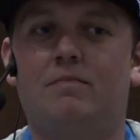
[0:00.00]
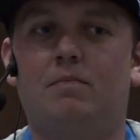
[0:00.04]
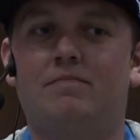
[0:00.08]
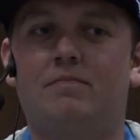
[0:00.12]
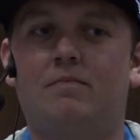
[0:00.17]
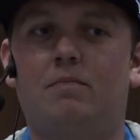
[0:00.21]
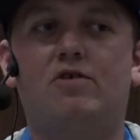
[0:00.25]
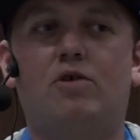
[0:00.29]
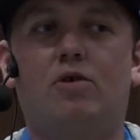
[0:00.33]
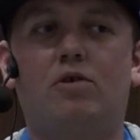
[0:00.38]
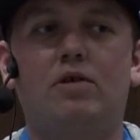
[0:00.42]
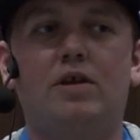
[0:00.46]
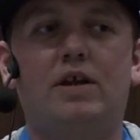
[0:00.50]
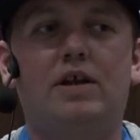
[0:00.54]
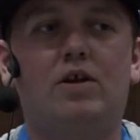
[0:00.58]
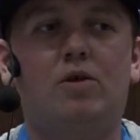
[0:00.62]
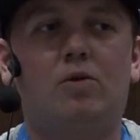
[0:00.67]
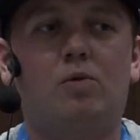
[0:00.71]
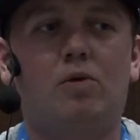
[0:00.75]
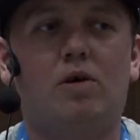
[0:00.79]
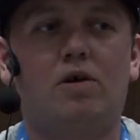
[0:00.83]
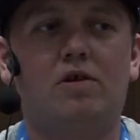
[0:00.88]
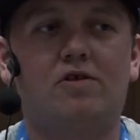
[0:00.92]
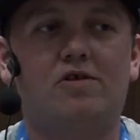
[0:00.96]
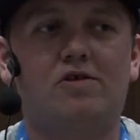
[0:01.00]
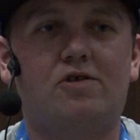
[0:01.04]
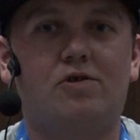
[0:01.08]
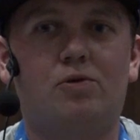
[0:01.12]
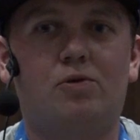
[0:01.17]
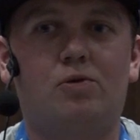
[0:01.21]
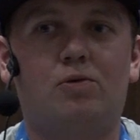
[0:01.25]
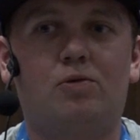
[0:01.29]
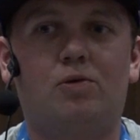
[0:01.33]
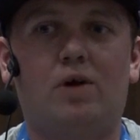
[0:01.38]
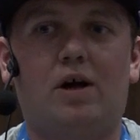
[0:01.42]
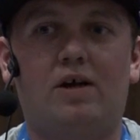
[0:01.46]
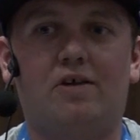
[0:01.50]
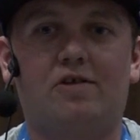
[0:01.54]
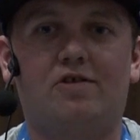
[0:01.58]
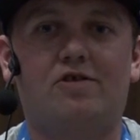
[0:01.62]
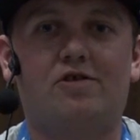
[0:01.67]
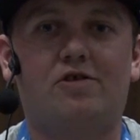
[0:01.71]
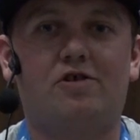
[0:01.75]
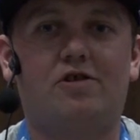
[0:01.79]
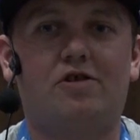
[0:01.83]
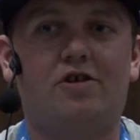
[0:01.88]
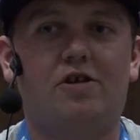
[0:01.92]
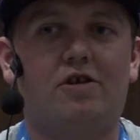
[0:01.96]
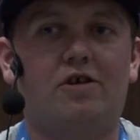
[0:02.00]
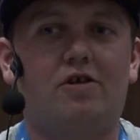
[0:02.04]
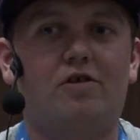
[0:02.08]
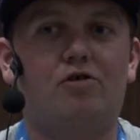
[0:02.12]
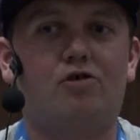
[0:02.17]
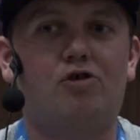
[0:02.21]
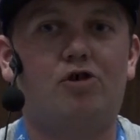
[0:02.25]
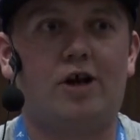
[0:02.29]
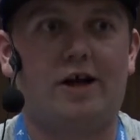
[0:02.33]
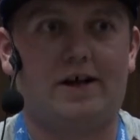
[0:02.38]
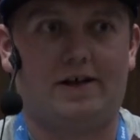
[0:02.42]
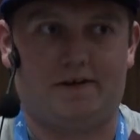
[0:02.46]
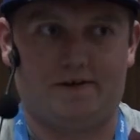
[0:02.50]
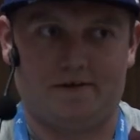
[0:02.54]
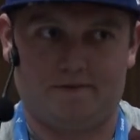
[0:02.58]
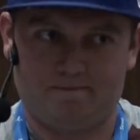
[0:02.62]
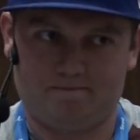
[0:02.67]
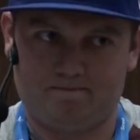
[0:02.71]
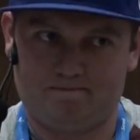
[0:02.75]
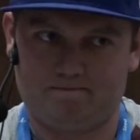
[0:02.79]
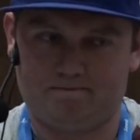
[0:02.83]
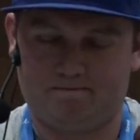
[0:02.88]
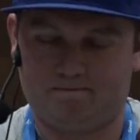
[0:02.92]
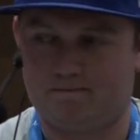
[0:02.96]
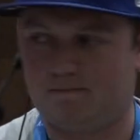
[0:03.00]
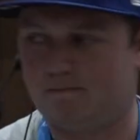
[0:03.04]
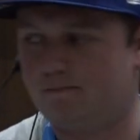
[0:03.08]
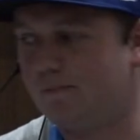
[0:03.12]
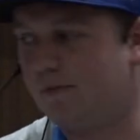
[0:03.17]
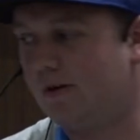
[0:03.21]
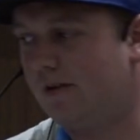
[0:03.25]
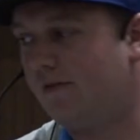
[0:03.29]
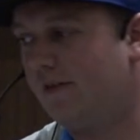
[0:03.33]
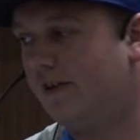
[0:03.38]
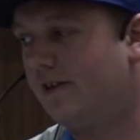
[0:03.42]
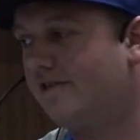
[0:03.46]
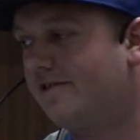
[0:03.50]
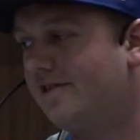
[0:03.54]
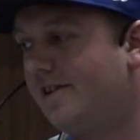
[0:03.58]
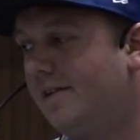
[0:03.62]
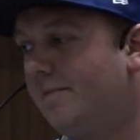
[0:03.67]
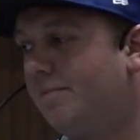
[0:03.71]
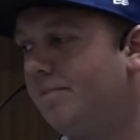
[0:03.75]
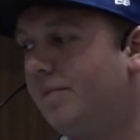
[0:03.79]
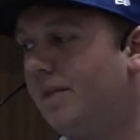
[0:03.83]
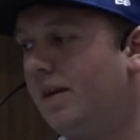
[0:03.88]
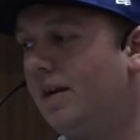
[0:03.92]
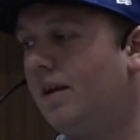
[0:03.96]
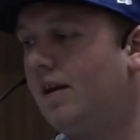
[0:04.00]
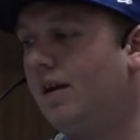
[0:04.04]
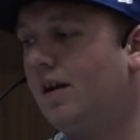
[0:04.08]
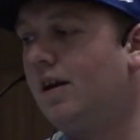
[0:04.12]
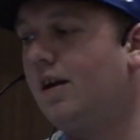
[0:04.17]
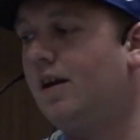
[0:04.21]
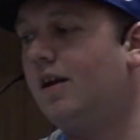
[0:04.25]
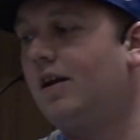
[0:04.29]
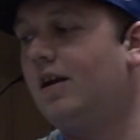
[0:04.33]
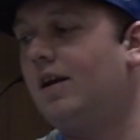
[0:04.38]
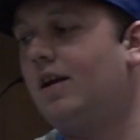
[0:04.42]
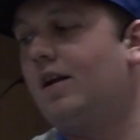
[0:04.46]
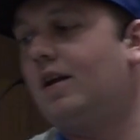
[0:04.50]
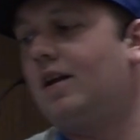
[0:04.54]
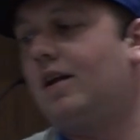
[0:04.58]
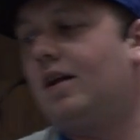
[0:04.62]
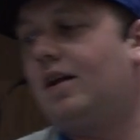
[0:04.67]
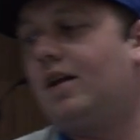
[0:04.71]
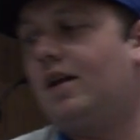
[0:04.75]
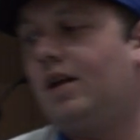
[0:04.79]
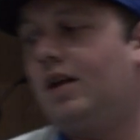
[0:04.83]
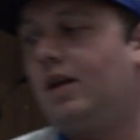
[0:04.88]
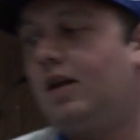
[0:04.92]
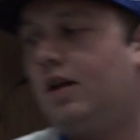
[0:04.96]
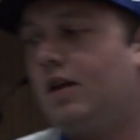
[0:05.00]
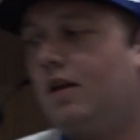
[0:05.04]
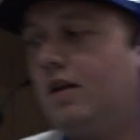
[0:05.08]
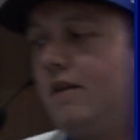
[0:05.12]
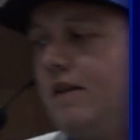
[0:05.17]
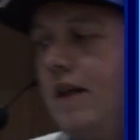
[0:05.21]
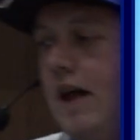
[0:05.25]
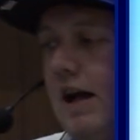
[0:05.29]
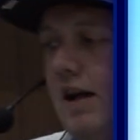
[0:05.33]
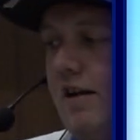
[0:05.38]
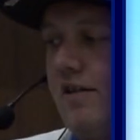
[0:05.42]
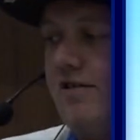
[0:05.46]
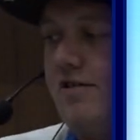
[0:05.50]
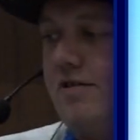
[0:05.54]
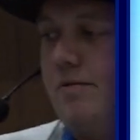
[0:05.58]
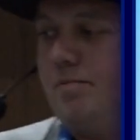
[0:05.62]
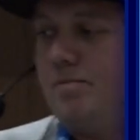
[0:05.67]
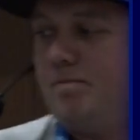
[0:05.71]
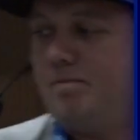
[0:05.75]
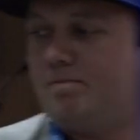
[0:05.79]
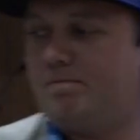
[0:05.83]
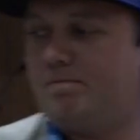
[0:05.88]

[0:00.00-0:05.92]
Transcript: Please, only the ones who answered red previously. Next.